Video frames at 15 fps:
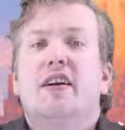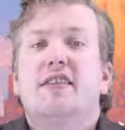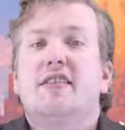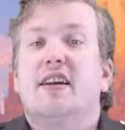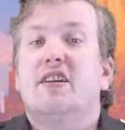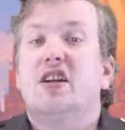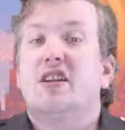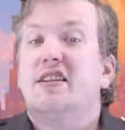
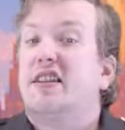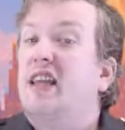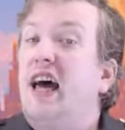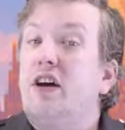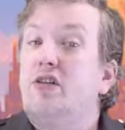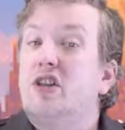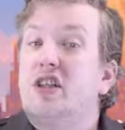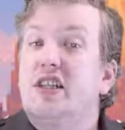such as
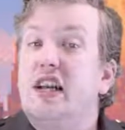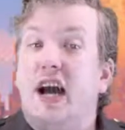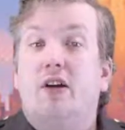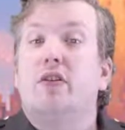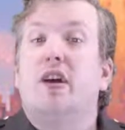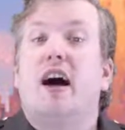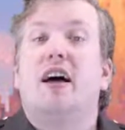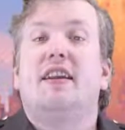thou
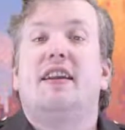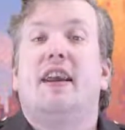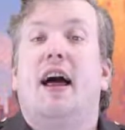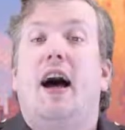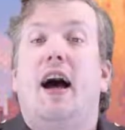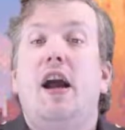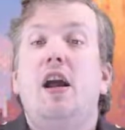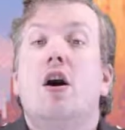shalt not
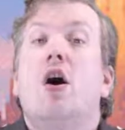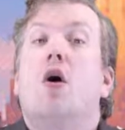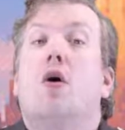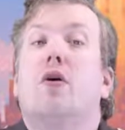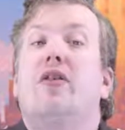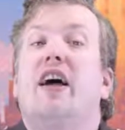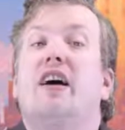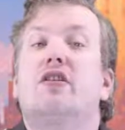lie,
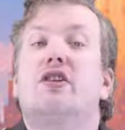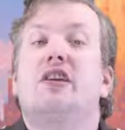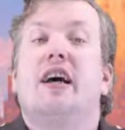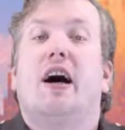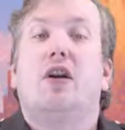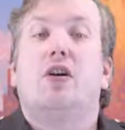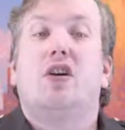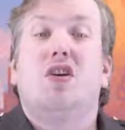or thou
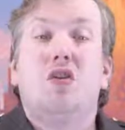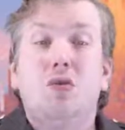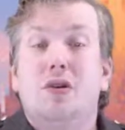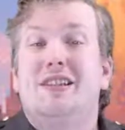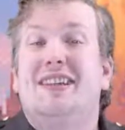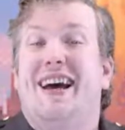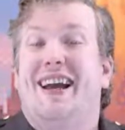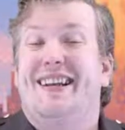shalt
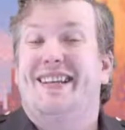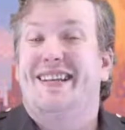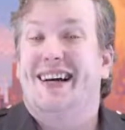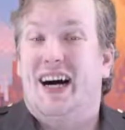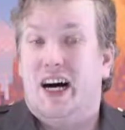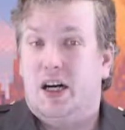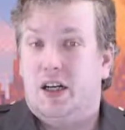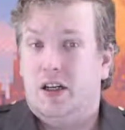lose thy
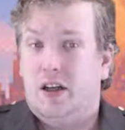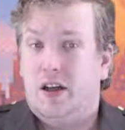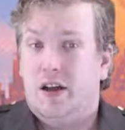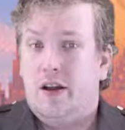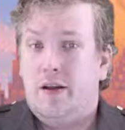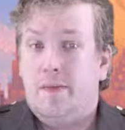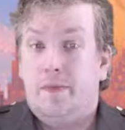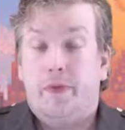tongue.
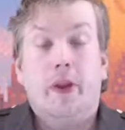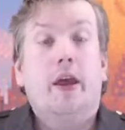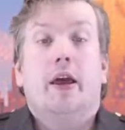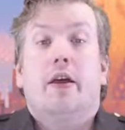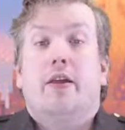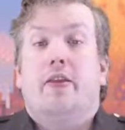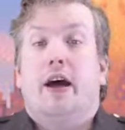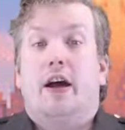
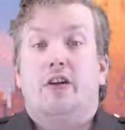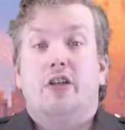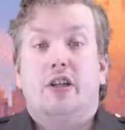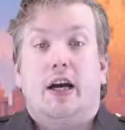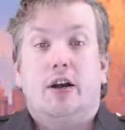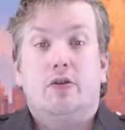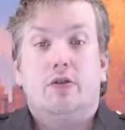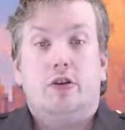Thou
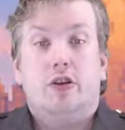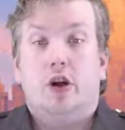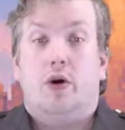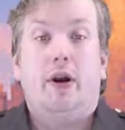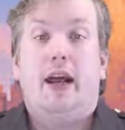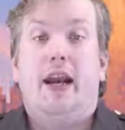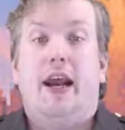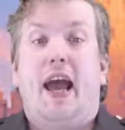shalt
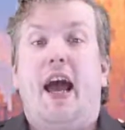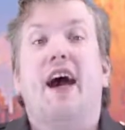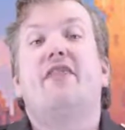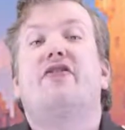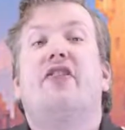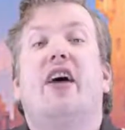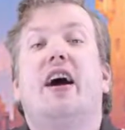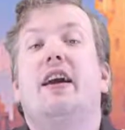donate
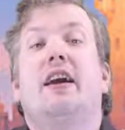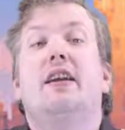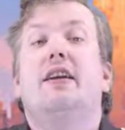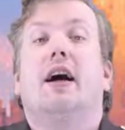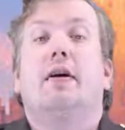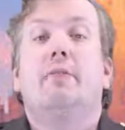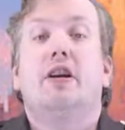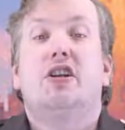half thy
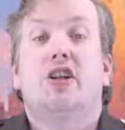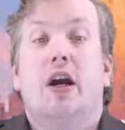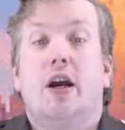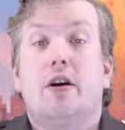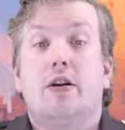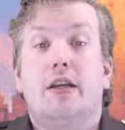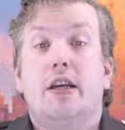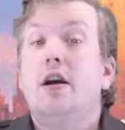income to
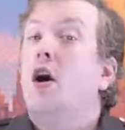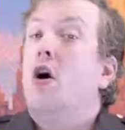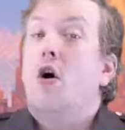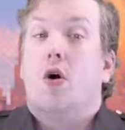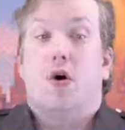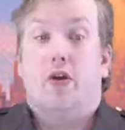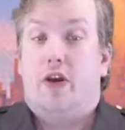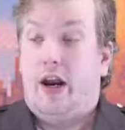charity,
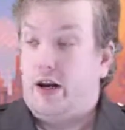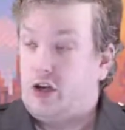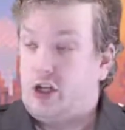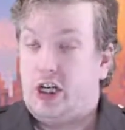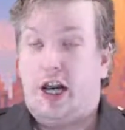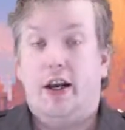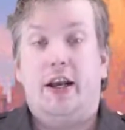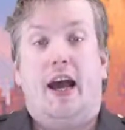or thou
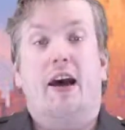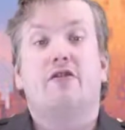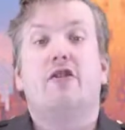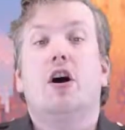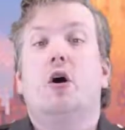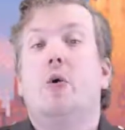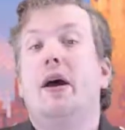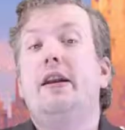shalt have
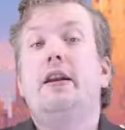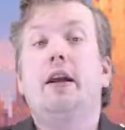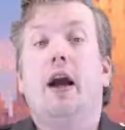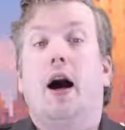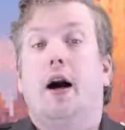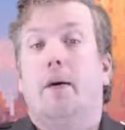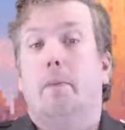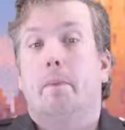no
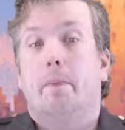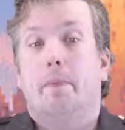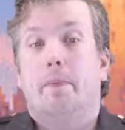income.